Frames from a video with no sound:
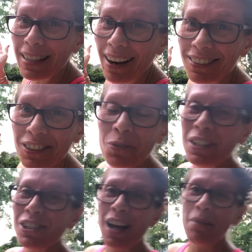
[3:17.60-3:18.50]
out,
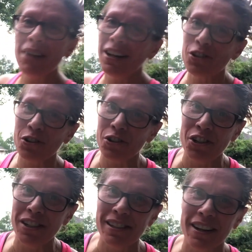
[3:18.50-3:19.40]
which I'm not sure
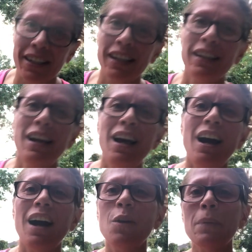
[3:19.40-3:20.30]
she's gonna.
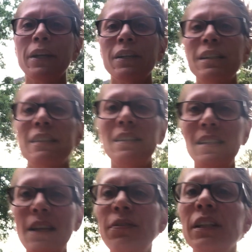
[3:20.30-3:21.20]
Oh my goodness, it's
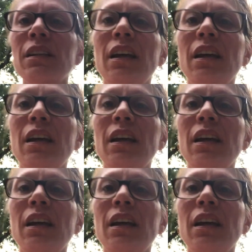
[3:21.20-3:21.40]
even,